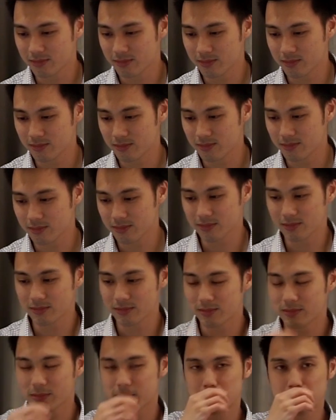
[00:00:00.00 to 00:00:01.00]

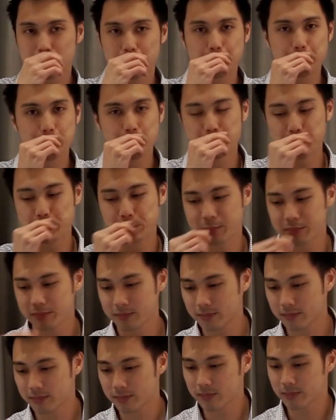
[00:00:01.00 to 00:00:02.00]

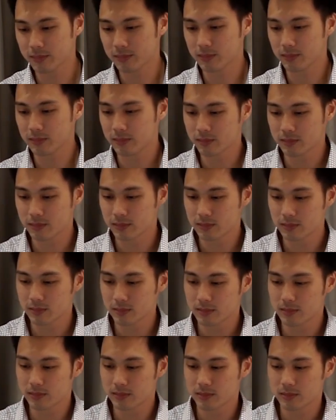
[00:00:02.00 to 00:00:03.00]

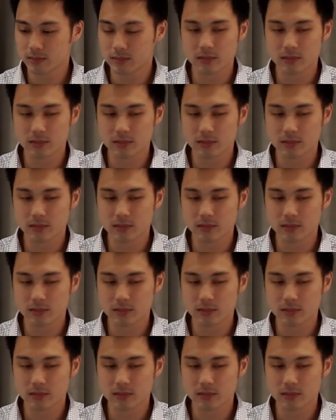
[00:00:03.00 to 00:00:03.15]
This person isn't speaking.